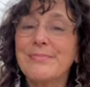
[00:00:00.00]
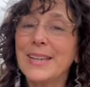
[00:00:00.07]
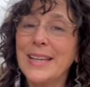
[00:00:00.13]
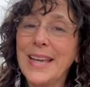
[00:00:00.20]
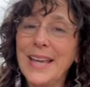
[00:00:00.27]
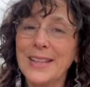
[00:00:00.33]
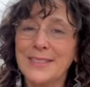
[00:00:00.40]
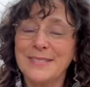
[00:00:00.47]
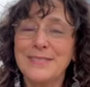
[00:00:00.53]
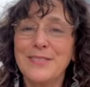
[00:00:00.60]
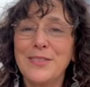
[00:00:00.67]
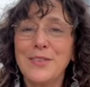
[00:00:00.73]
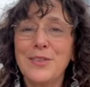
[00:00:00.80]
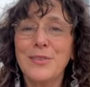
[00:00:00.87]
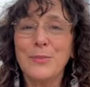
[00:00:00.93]
Again,
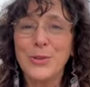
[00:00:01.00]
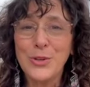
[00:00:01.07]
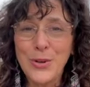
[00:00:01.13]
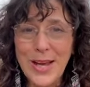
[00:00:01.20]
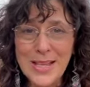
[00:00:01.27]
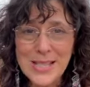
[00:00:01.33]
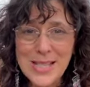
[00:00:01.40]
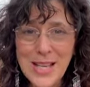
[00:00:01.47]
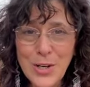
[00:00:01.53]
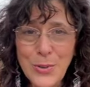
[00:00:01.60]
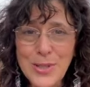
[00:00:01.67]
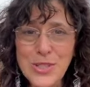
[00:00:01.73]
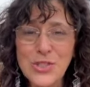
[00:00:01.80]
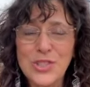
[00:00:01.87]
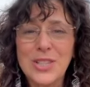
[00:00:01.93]
when you ask that
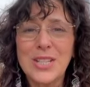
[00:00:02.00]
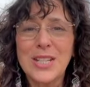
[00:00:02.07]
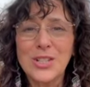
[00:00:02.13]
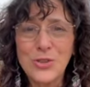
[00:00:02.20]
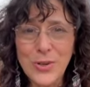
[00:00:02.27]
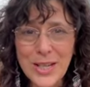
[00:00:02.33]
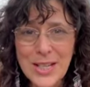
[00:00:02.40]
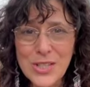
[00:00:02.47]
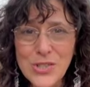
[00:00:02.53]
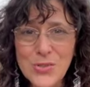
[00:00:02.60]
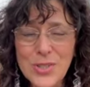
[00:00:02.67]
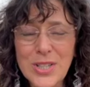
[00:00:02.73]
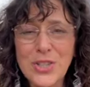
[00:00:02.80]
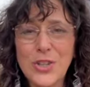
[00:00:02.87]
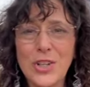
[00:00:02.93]
question and you
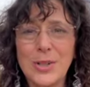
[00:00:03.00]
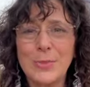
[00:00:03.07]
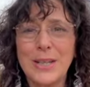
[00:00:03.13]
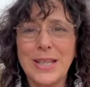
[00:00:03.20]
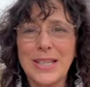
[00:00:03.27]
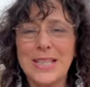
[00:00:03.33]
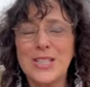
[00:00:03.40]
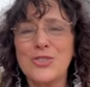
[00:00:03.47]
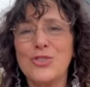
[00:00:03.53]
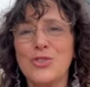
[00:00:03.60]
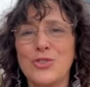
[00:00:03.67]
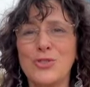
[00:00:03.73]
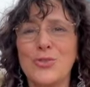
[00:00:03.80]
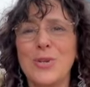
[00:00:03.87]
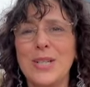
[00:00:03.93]
answer it, you're going to begin
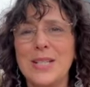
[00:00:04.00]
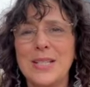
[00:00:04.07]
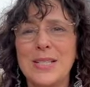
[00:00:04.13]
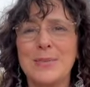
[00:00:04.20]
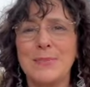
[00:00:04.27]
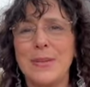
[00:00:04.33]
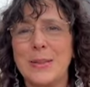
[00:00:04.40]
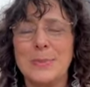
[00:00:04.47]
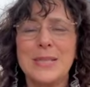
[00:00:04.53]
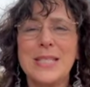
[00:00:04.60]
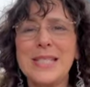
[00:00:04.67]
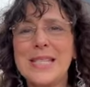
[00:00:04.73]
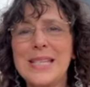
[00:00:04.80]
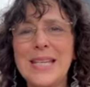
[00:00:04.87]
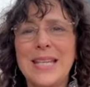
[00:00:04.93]
to be able
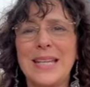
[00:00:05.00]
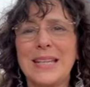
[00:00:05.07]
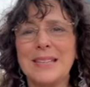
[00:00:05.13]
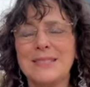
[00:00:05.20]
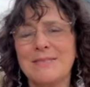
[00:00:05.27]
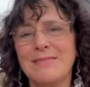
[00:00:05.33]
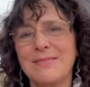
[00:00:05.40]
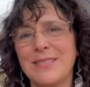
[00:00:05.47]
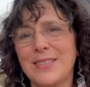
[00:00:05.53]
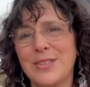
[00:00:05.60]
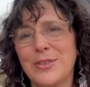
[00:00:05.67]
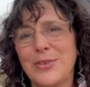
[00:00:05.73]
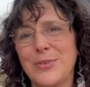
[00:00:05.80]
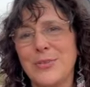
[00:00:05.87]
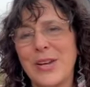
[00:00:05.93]
to see,
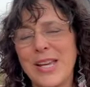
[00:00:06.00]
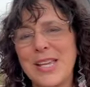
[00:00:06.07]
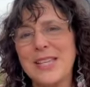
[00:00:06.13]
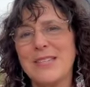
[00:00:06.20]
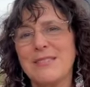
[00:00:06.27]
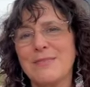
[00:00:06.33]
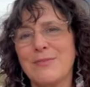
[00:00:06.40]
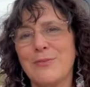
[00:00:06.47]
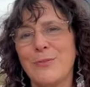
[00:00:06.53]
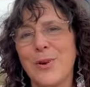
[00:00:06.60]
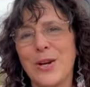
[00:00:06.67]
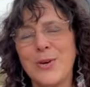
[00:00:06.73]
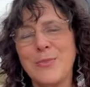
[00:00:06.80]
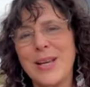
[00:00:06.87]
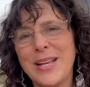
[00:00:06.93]
right?
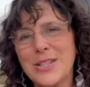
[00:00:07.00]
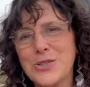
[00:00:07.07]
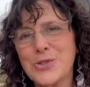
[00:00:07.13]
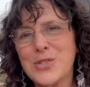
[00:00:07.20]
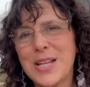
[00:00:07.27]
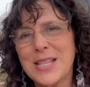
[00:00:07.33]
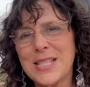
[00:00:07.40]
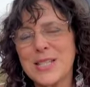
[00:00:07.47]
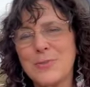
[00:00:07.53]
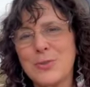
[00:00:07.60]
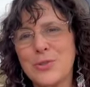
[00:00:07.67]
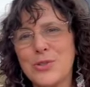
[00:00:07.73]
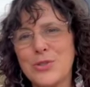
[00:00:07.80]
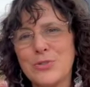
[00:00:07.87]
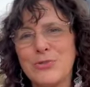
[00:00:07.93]
Where am I exercising
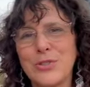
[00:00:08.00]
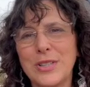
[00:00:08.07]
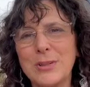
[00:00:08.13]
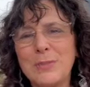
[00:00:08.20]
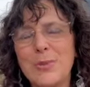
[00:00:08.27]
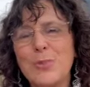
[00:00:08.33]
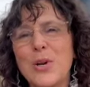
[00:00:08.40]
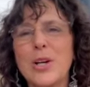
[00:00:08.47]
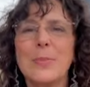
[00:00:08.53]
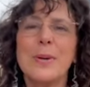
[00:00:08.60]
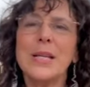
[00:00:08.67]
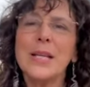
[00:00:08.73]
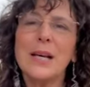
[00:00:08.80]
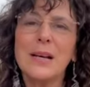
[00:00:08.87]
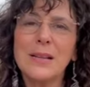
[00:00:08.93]
personal freedom and where am
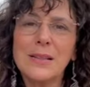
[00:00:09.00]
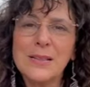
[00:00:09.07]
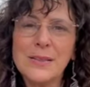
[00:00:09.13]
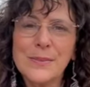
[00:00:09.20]
I not?